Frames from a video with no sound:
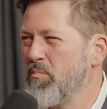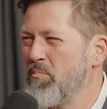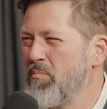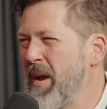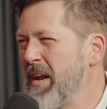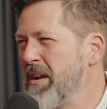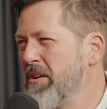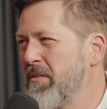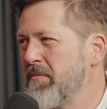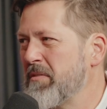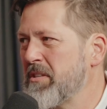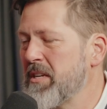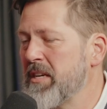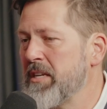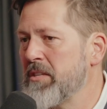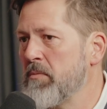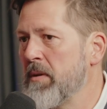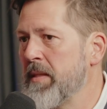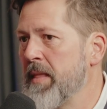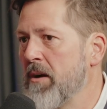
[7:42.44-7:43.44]
mainly
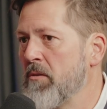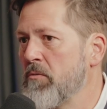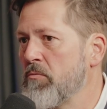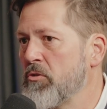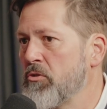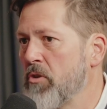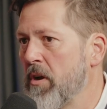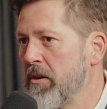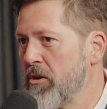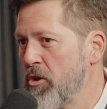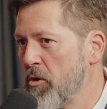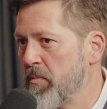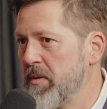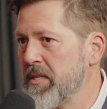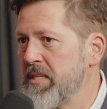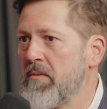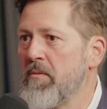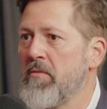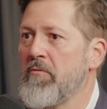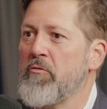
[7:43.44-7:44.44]
overseas, where they'll try to copy
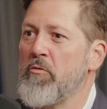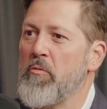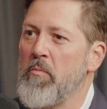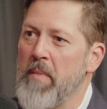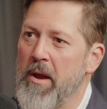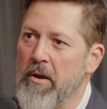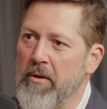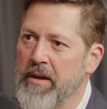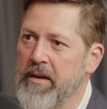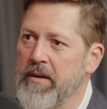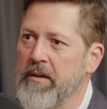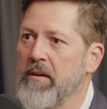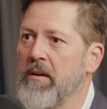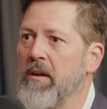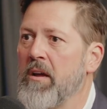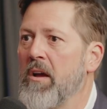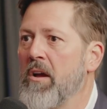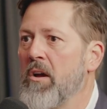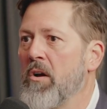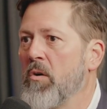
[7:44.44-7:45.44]
someone from America
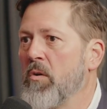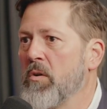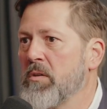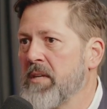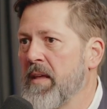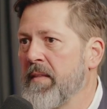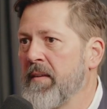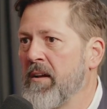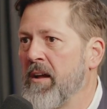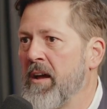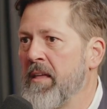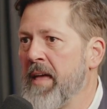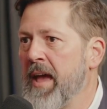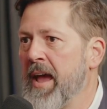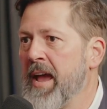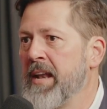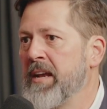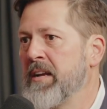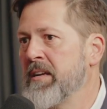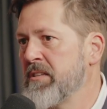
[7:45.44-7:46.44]
or something like
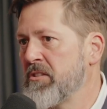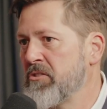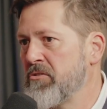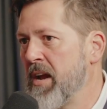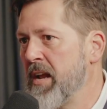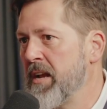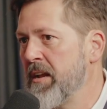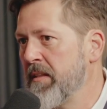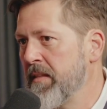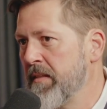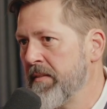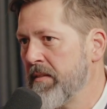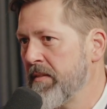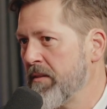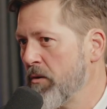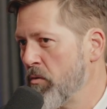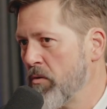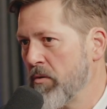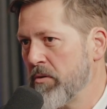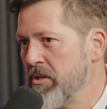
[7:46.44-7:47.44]
that, and in Australia
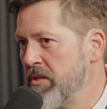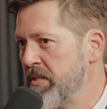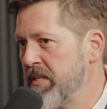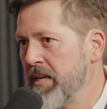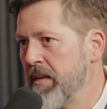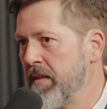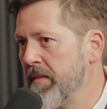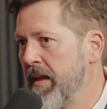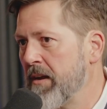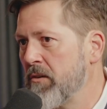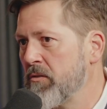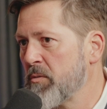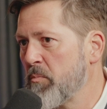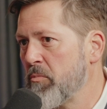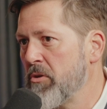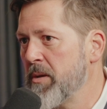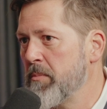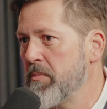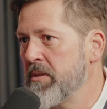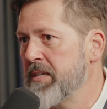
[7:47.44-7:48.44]
or New Zealand that looks
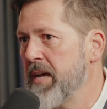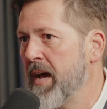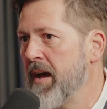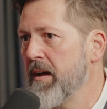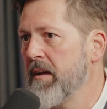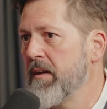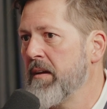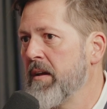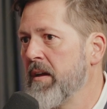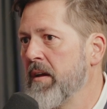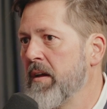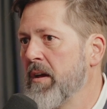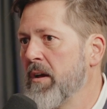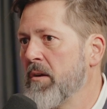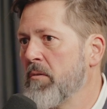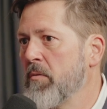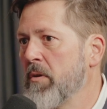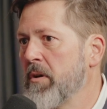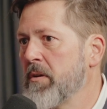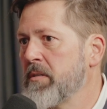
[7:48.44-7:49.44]
pretty bizarre,
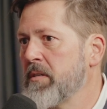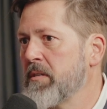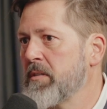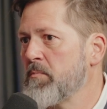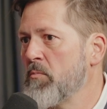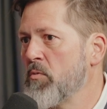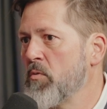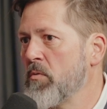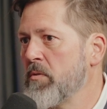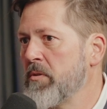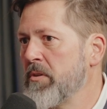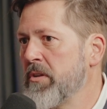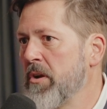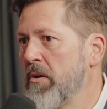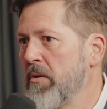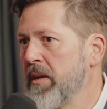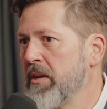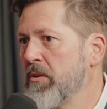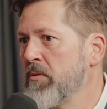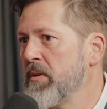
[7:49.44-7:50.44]
whereas it's more
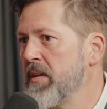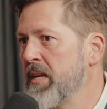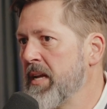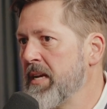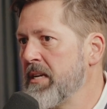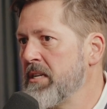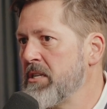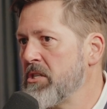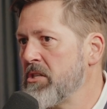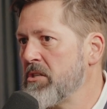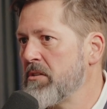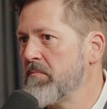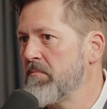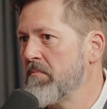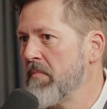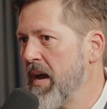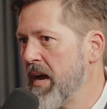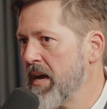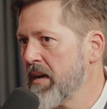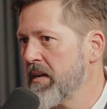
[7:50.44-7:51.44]
knowing your niche
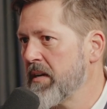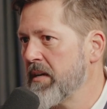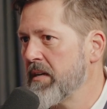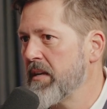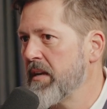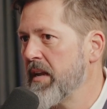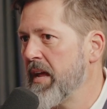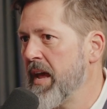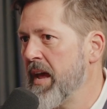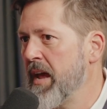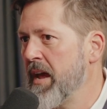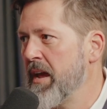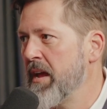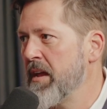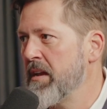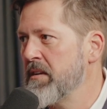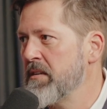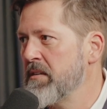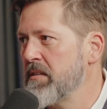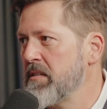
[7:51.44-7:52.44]
market
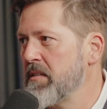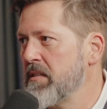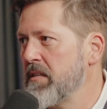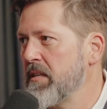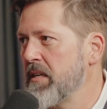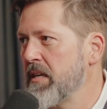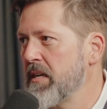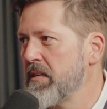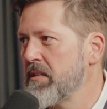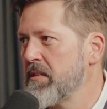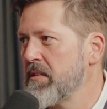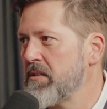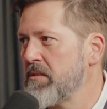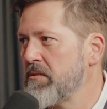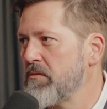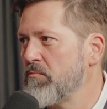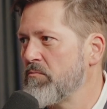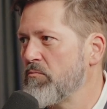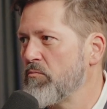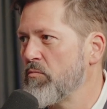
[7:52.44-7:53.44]
and,
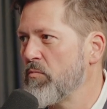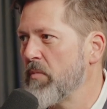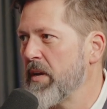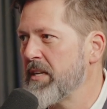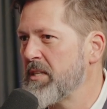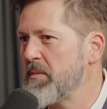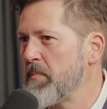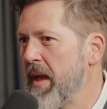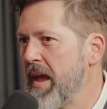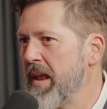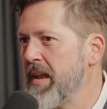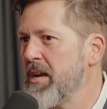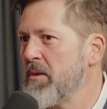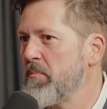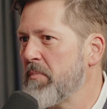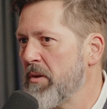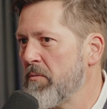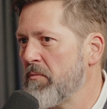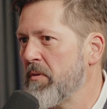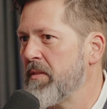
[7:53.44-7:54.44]
just expanding a
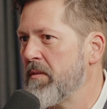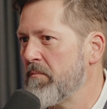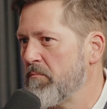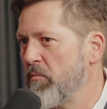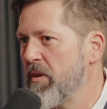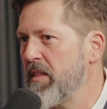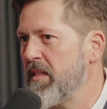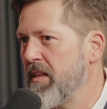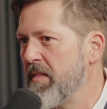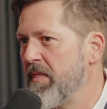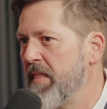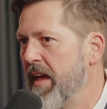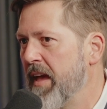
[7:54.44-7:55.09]
bit within